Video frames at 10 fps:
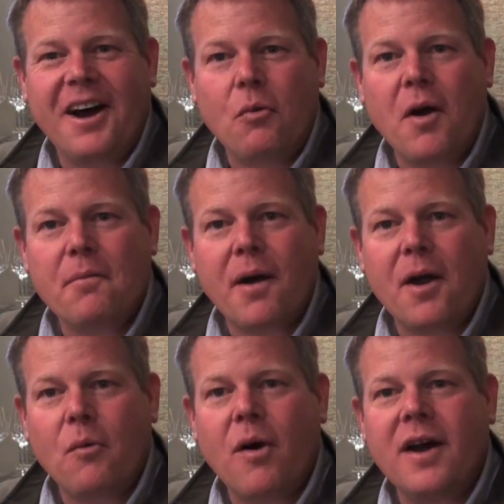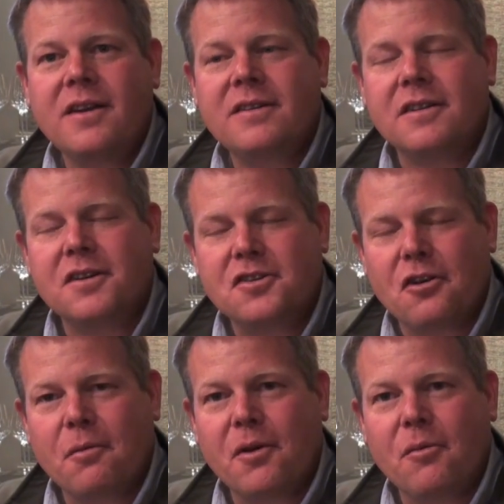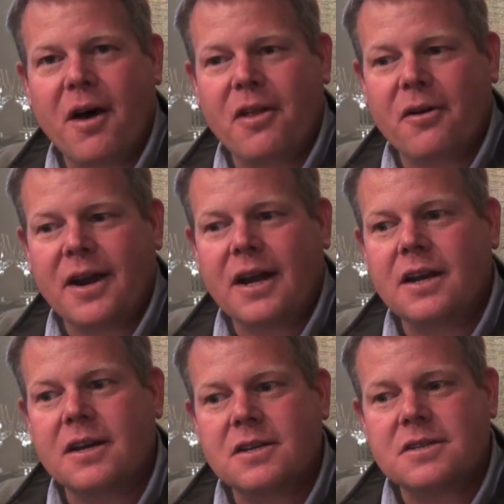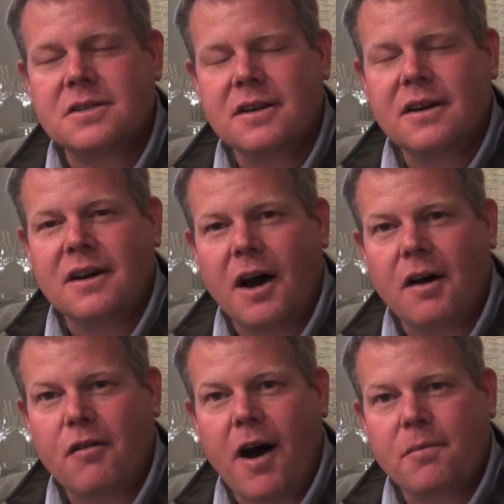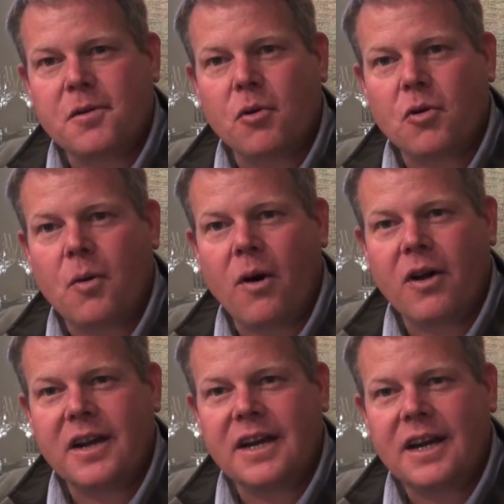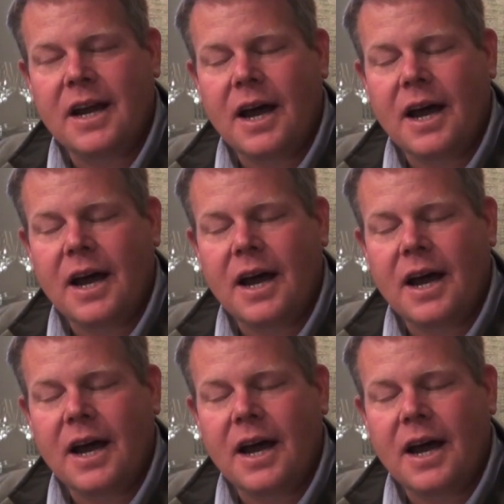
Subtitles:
one by one to determine whether it is of optimal quality,